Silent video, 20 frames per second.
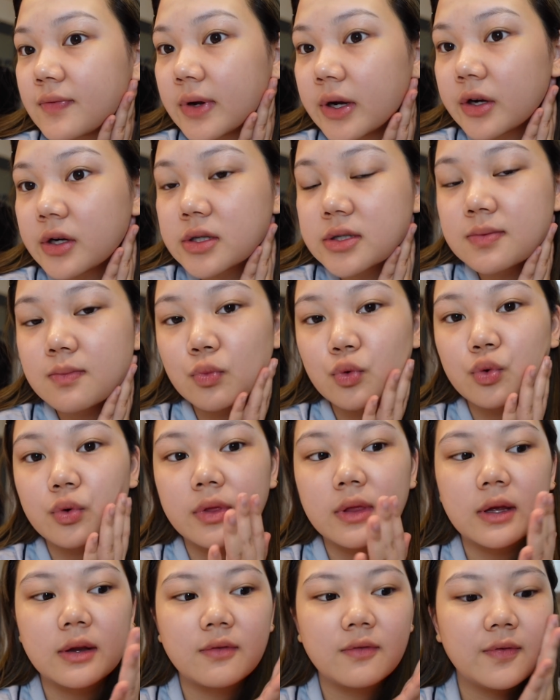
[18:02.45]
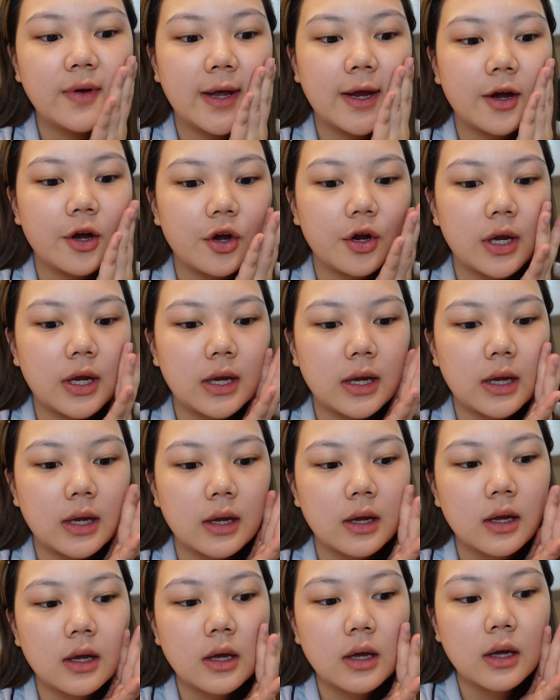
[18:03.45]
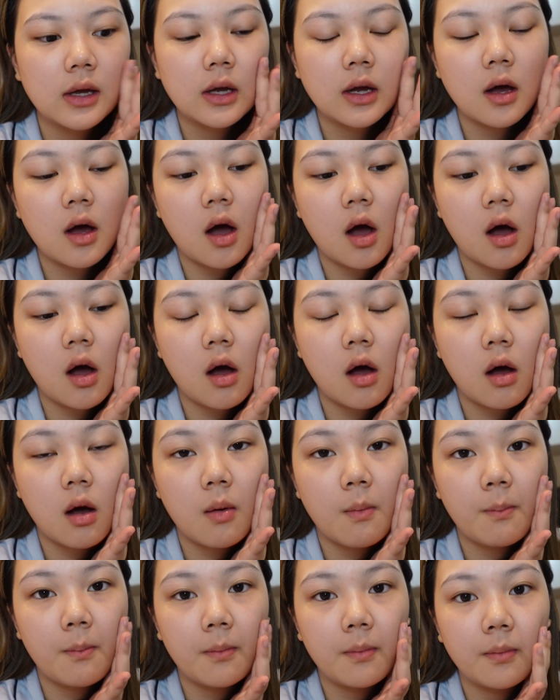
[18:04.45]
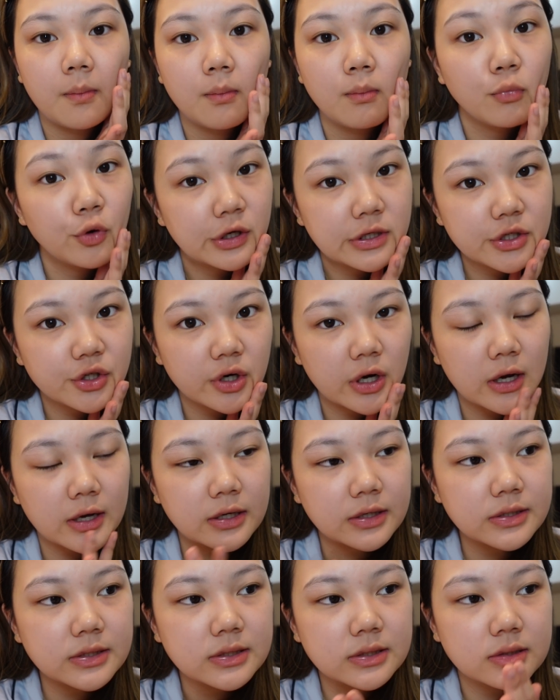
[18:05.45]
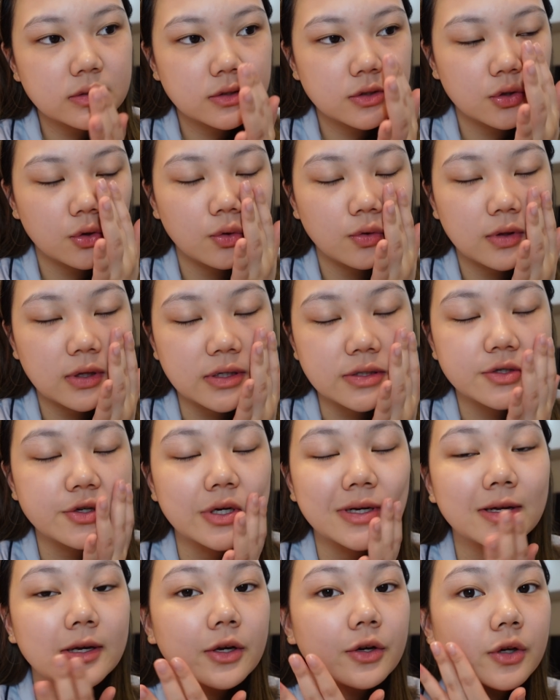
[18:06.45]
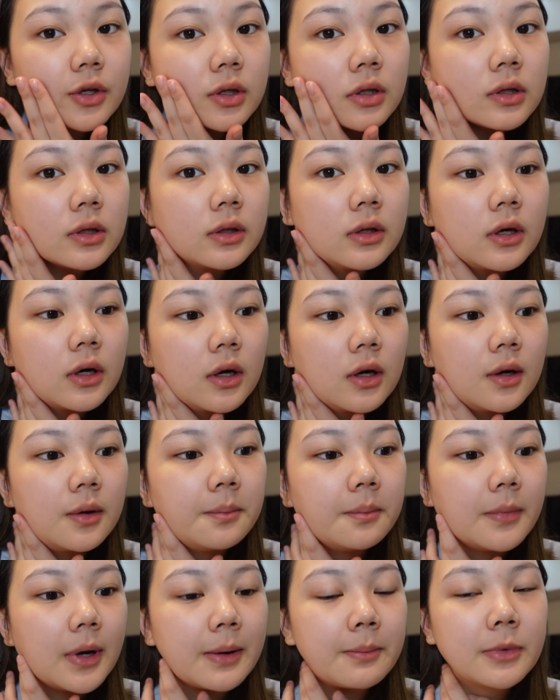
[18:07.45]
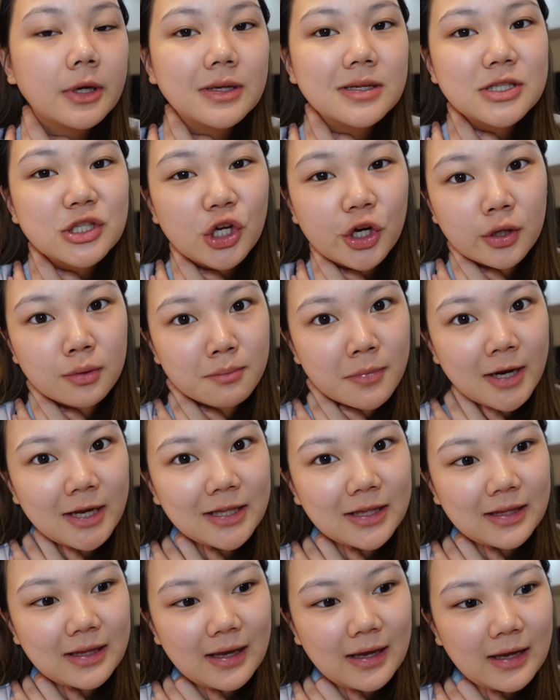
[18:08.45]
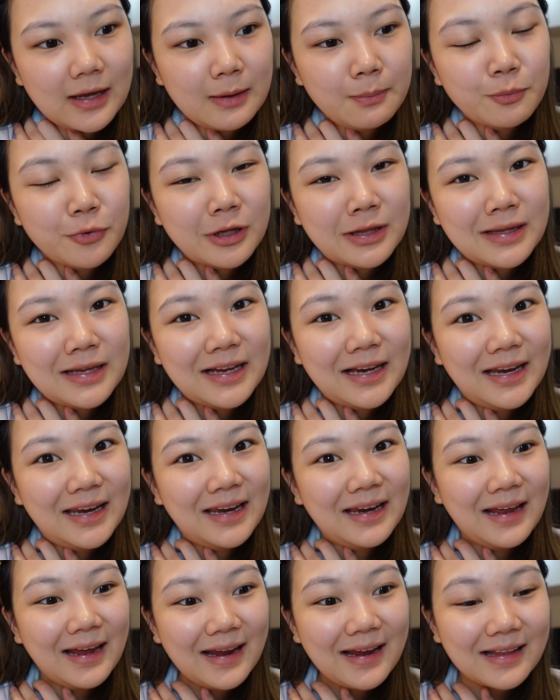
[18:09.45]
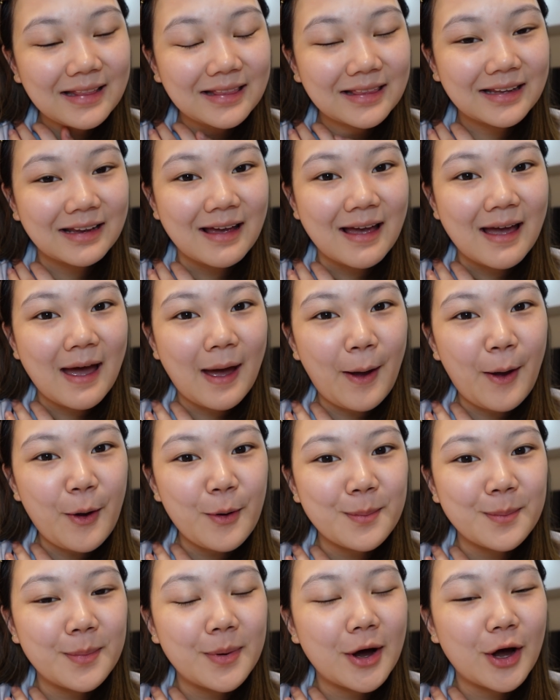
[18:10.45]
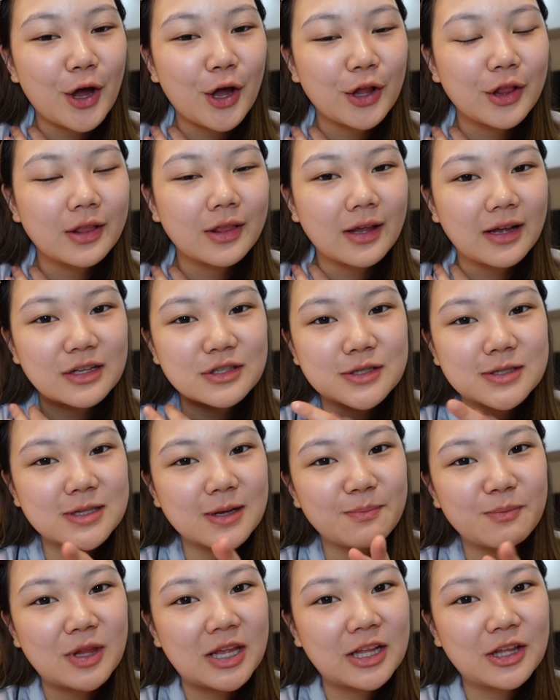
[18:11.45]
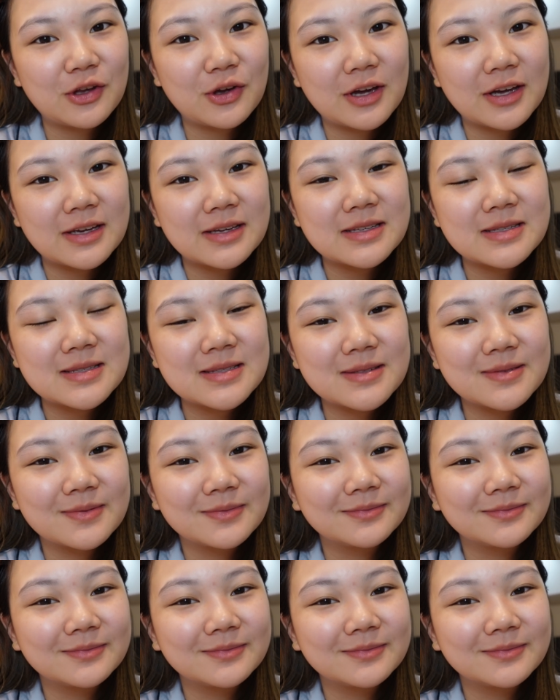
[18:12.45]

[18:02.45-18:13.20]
very smooth and very moisturized, so that's really good. I'm gonna start my day pretty late, but I'll just update you guys.